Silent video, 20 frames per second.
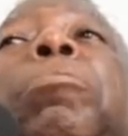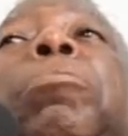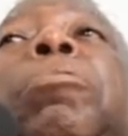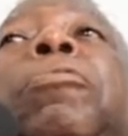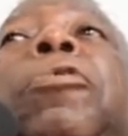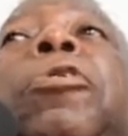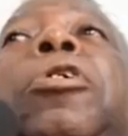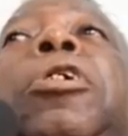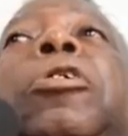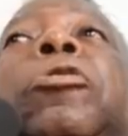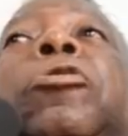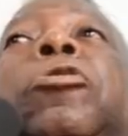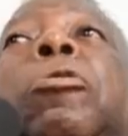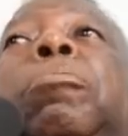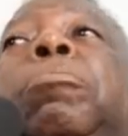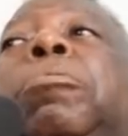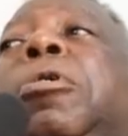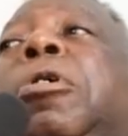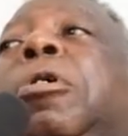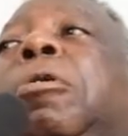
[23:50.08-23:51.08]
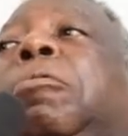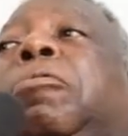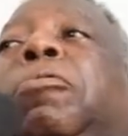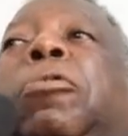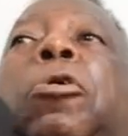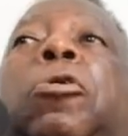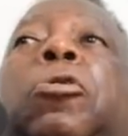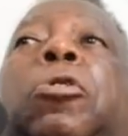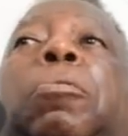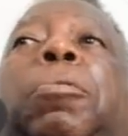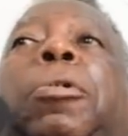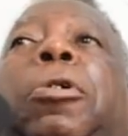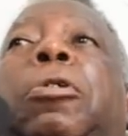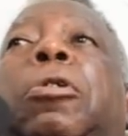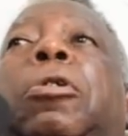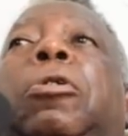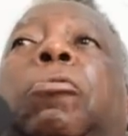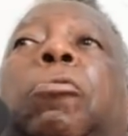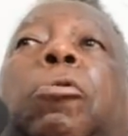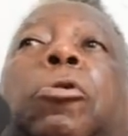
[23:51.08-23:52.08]
before they stopped. Before Ottoman
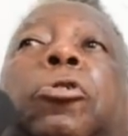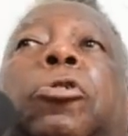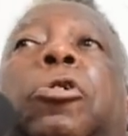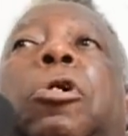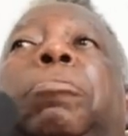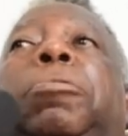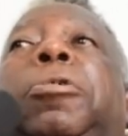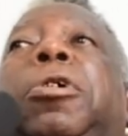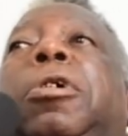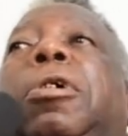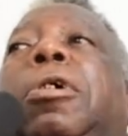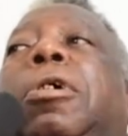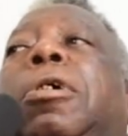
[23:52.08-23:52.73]
was stopped.